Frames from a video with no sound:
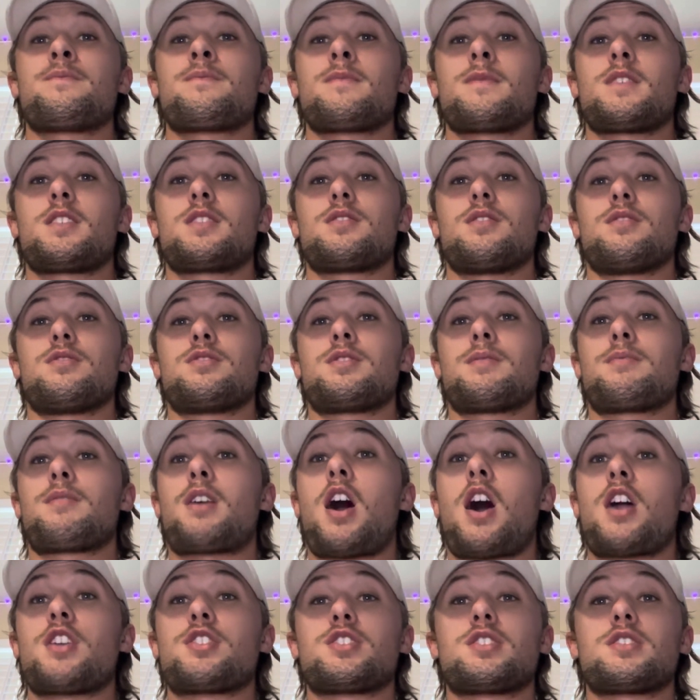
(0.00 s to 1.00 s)
So
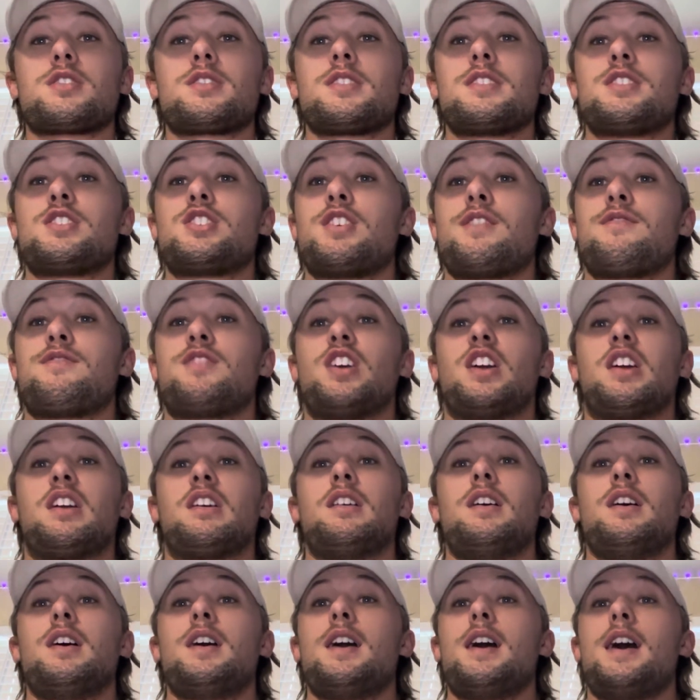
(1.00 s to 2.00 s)
subconsciously shifting
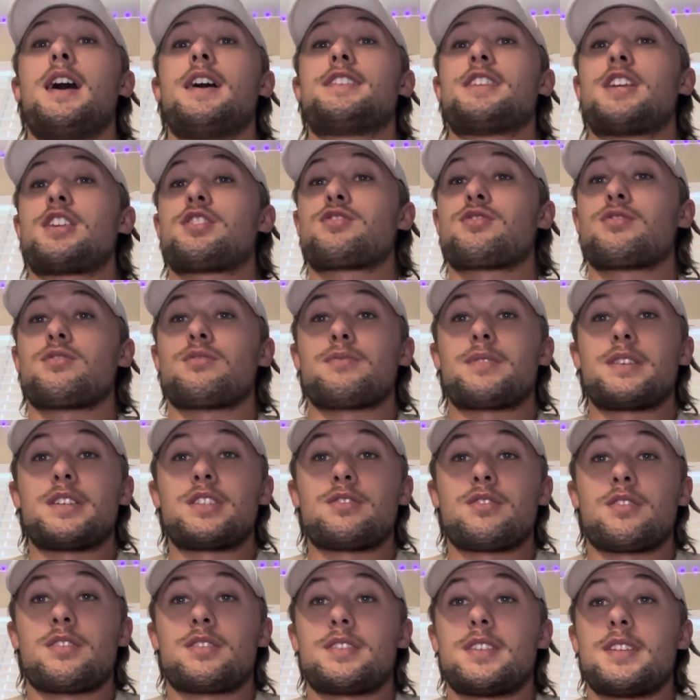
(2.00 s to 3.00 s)
attentional
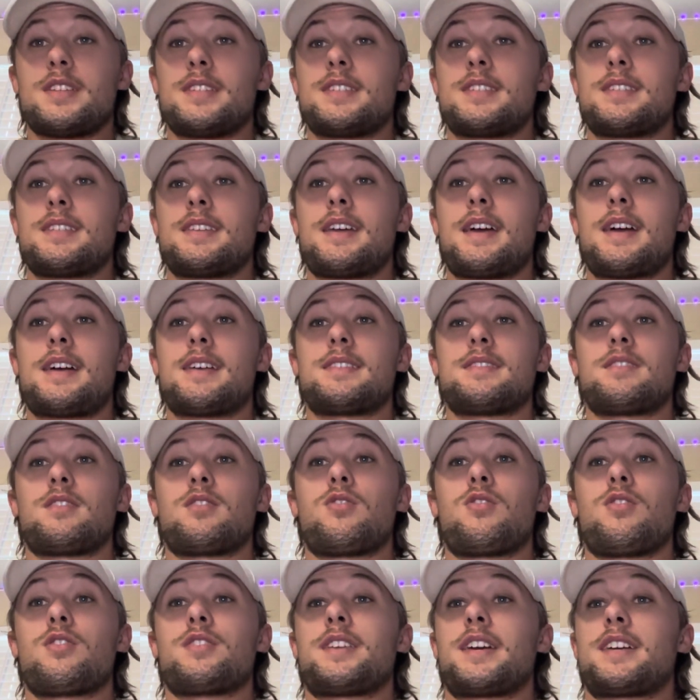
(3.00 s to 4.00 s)
resources as the
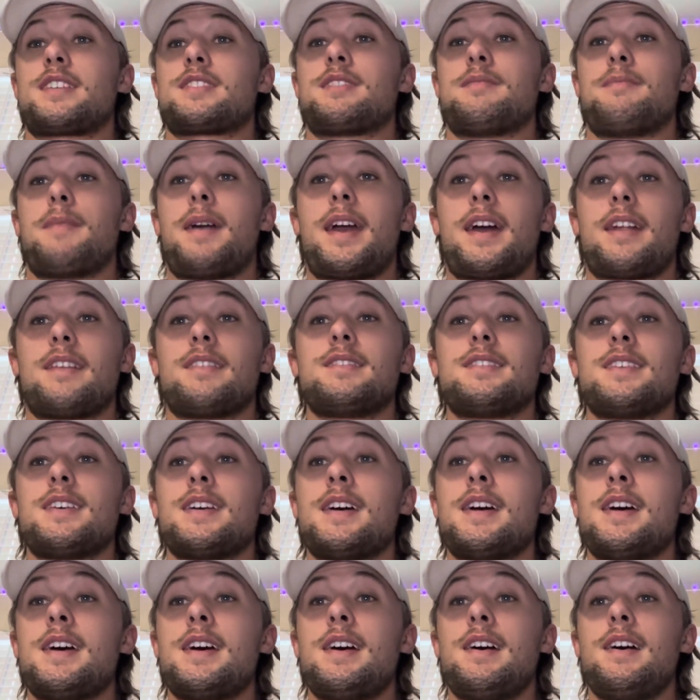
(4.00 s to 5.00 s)
cortex demands,
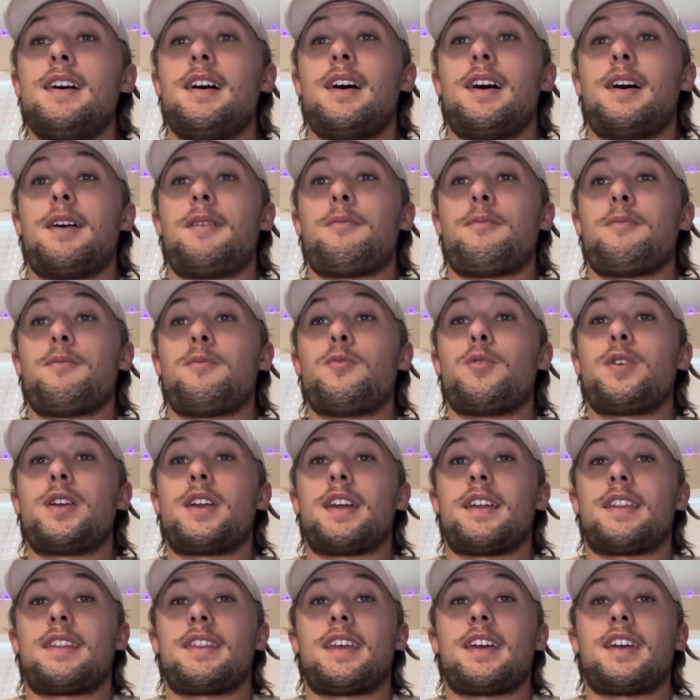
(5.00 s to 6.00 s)
we
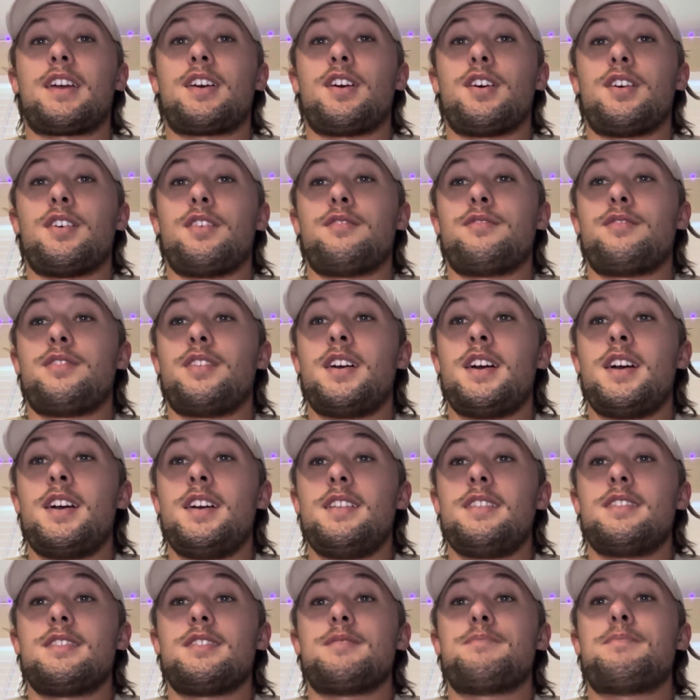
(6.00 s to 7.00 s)
can think of
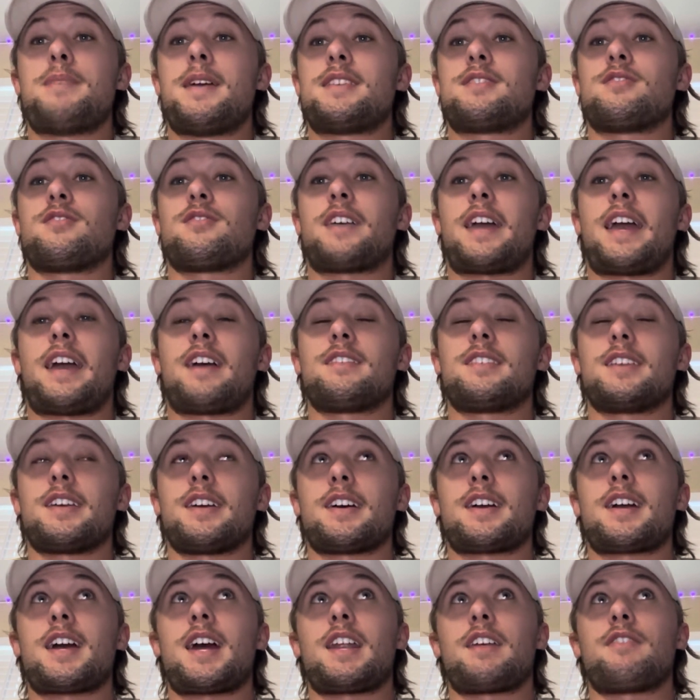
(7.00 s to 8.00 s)
these basal ganglia
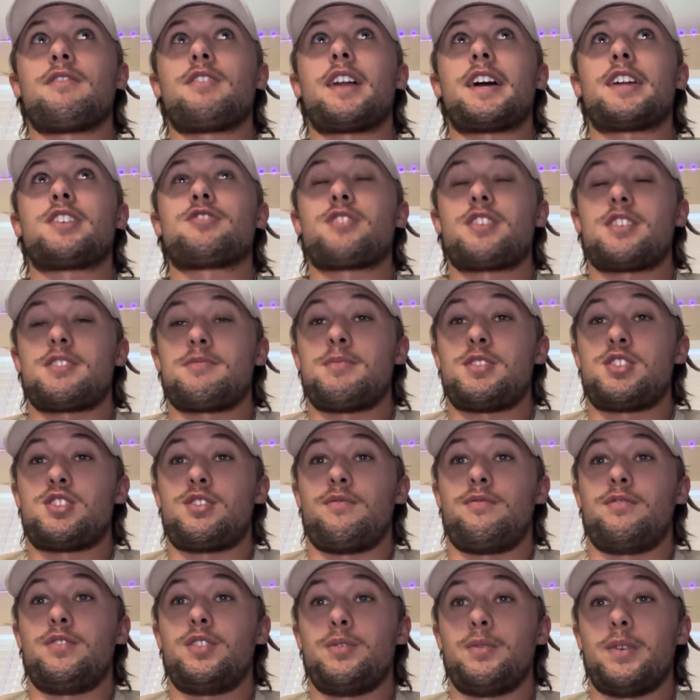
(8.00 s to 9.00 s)
kind of like
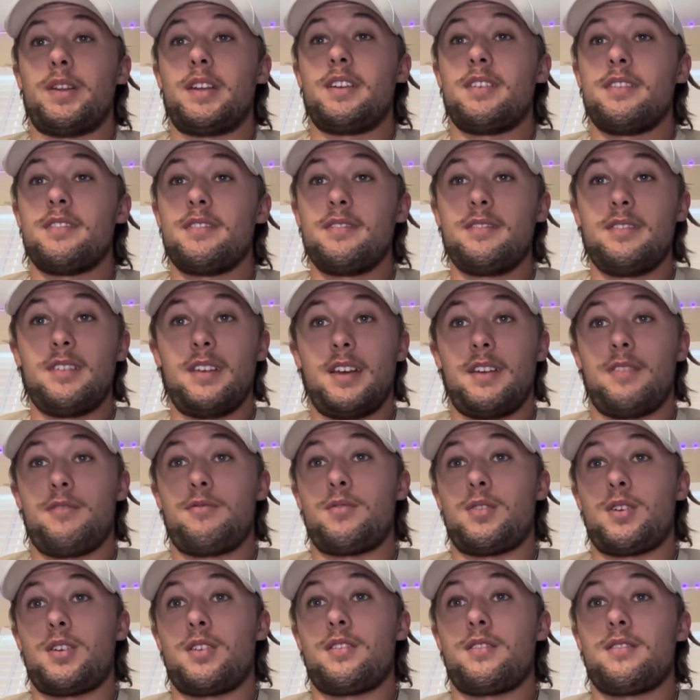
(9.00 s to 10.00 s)
transmission fluid, if
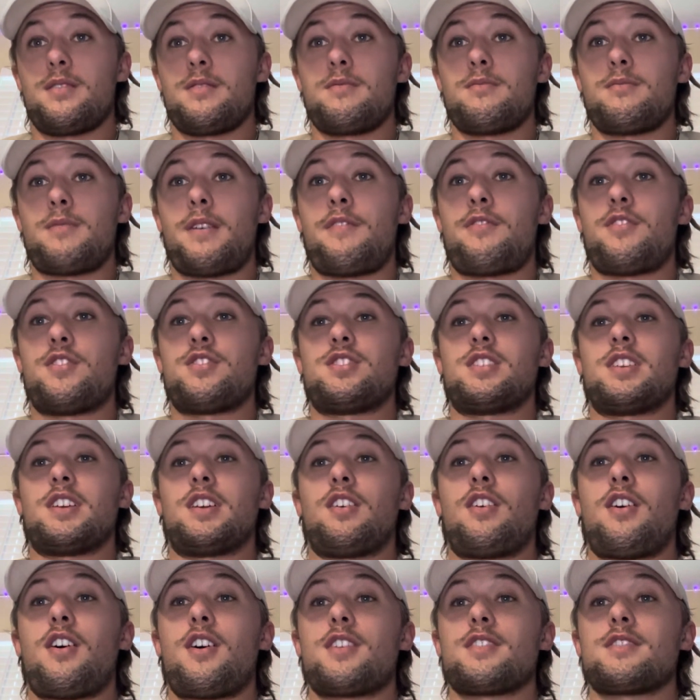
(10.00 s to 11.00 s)
we're referencing
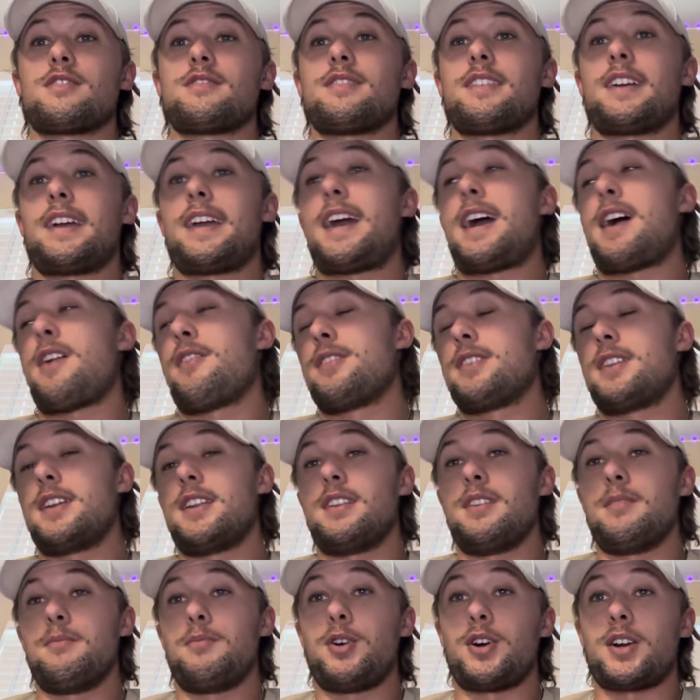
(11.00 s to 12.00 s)
cars, like how it did
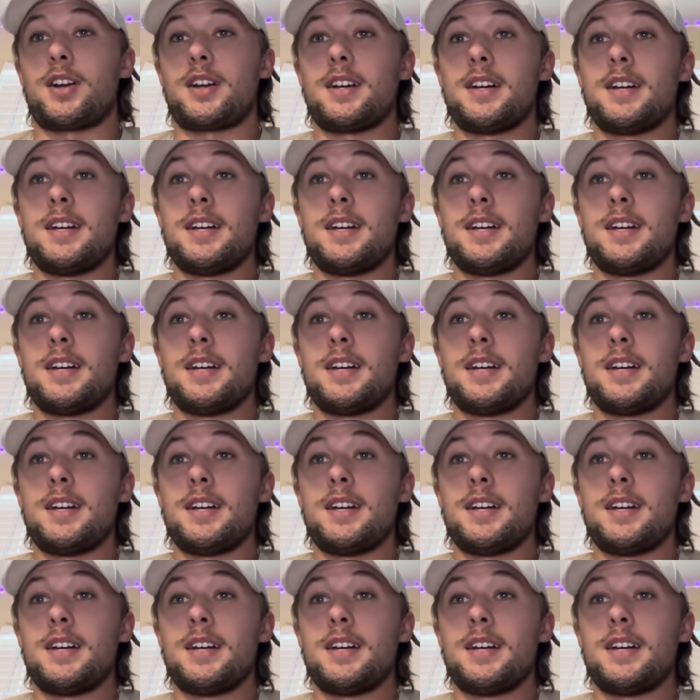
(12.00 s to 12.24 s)
in the book.